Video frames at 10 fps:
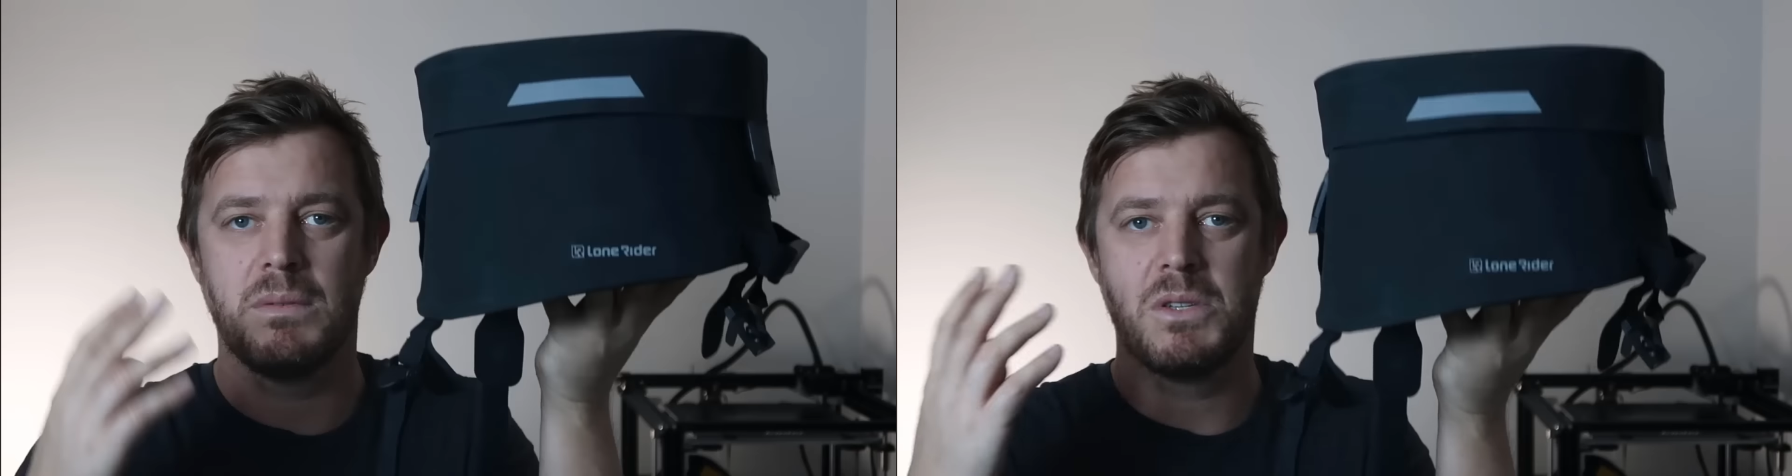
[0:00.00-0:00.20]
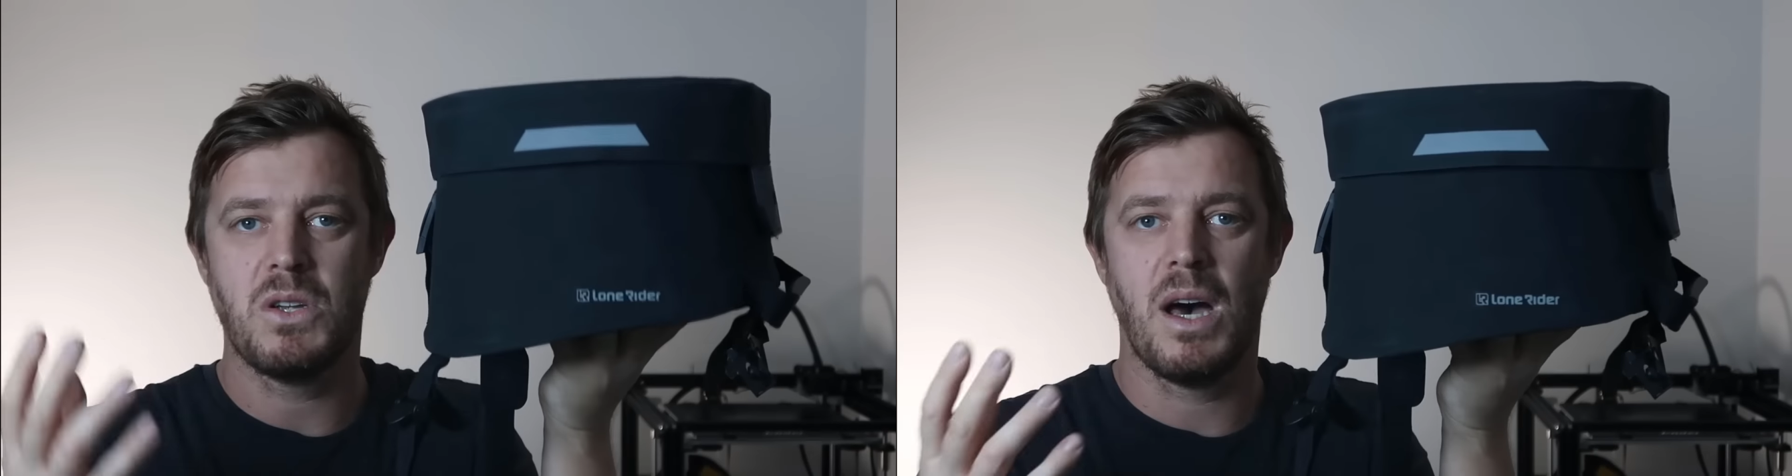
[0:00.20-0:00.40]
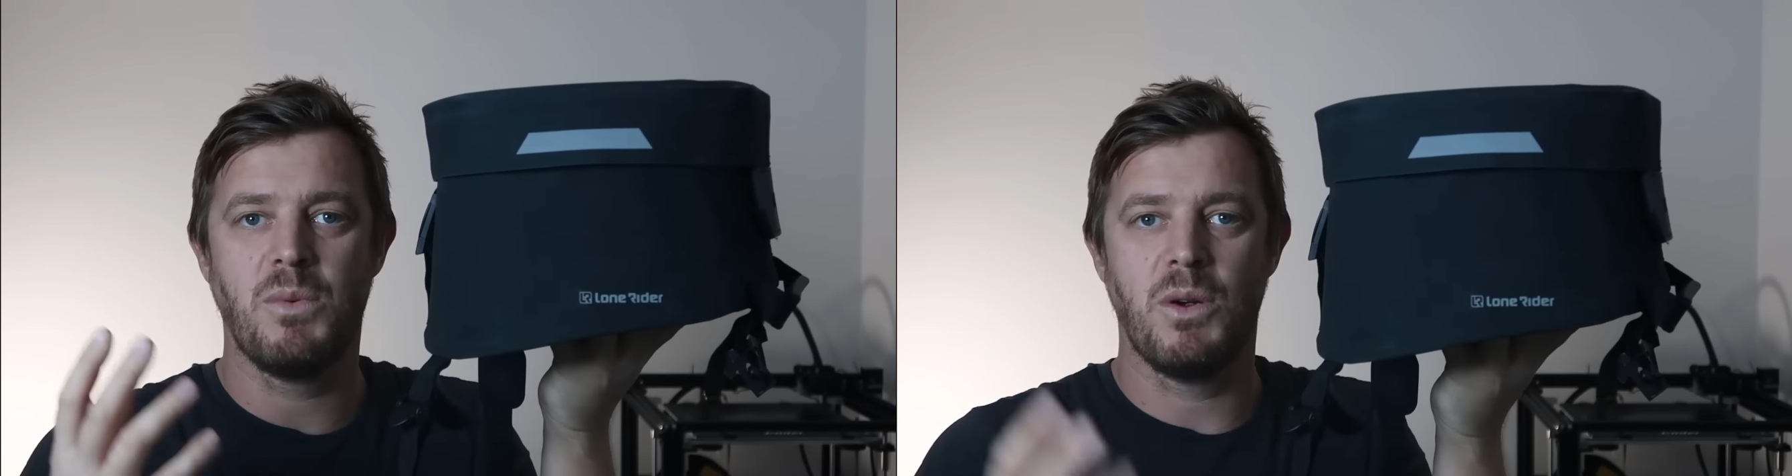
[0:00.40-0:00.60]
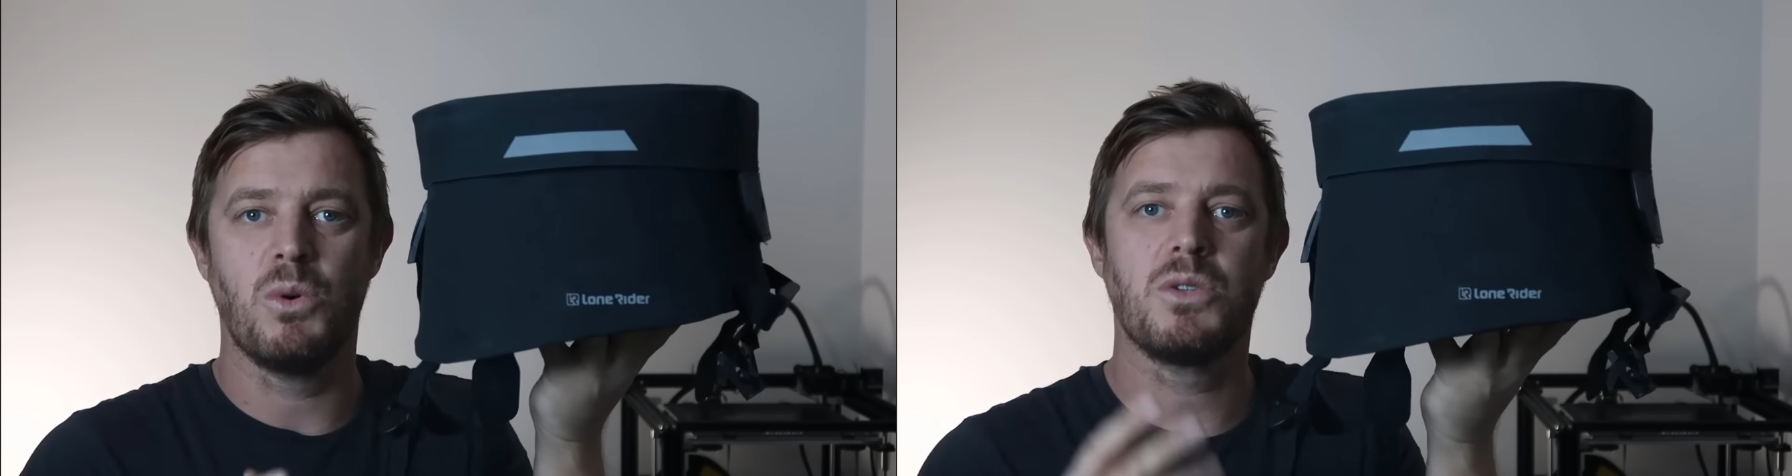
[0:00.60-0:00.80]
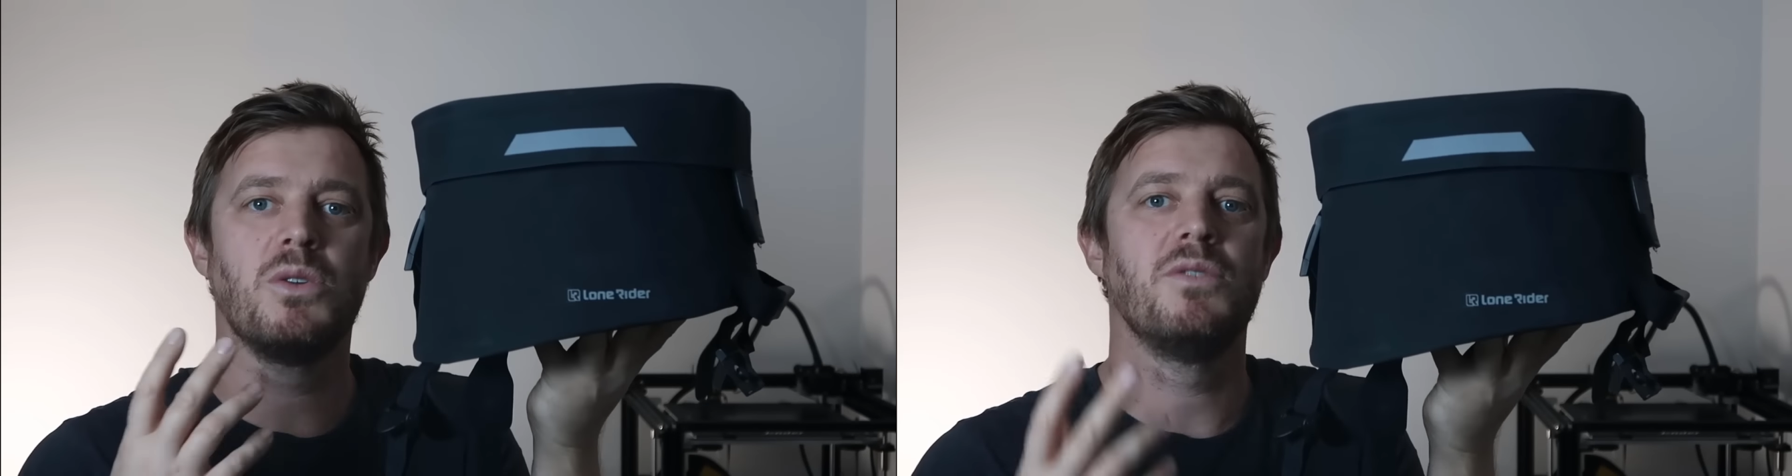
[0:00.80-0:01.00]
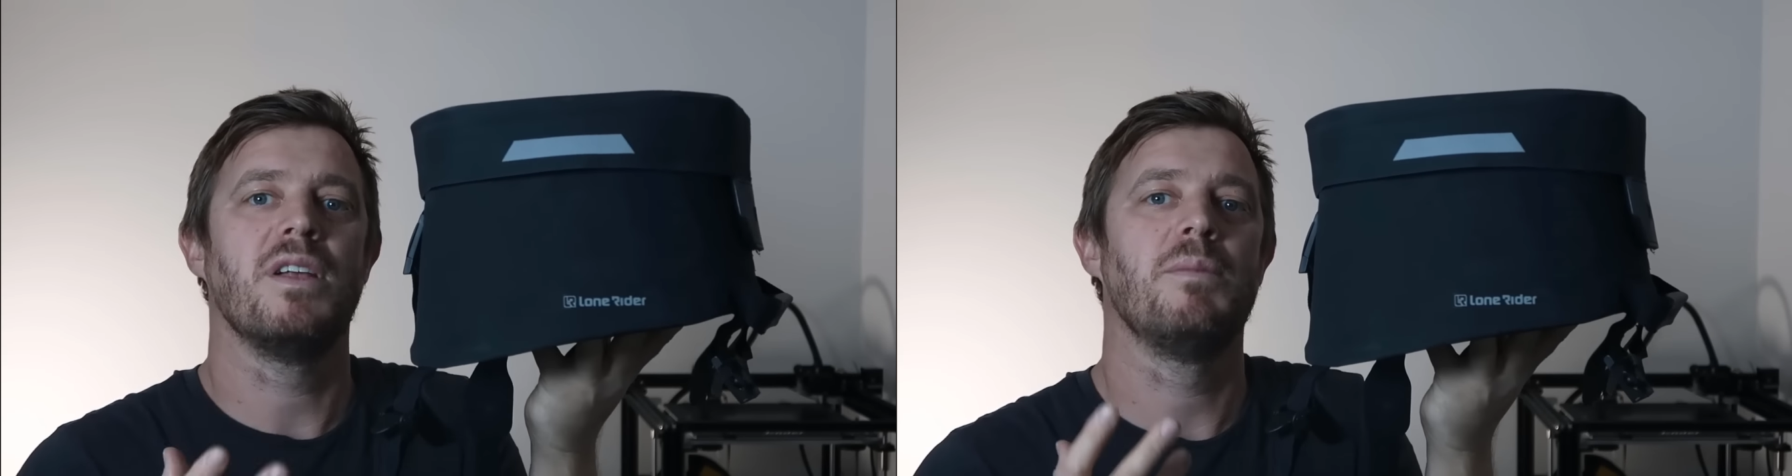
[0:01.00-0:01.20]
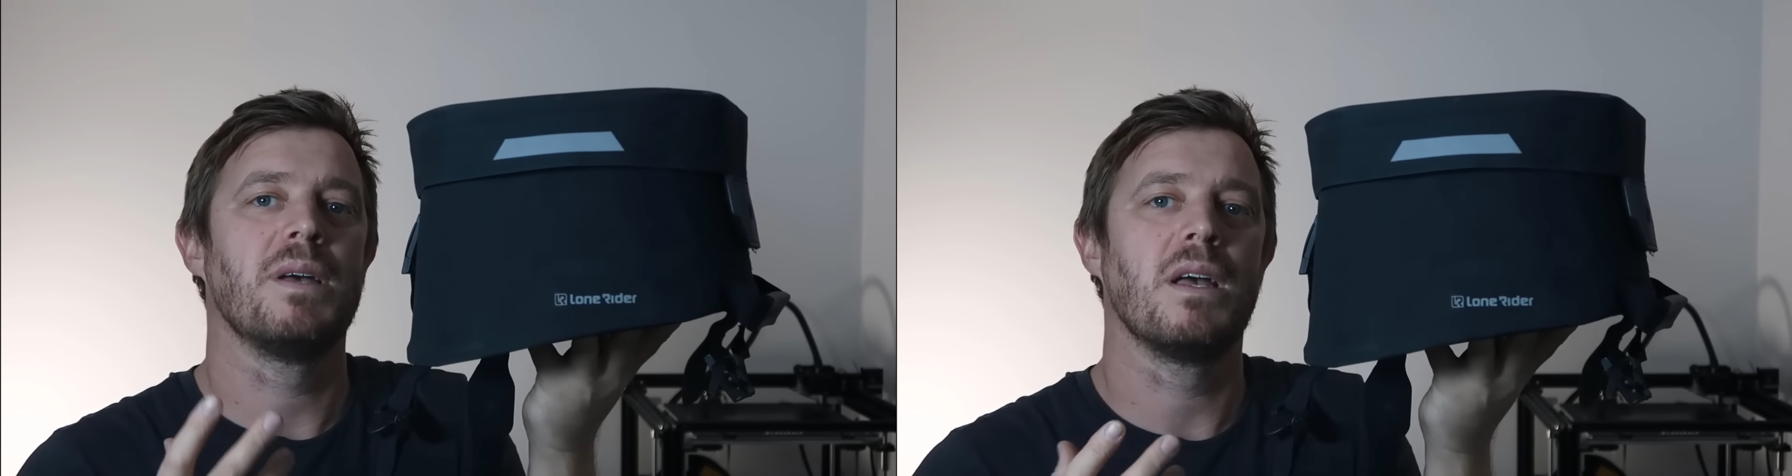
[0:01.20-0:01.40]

Side, we're also developing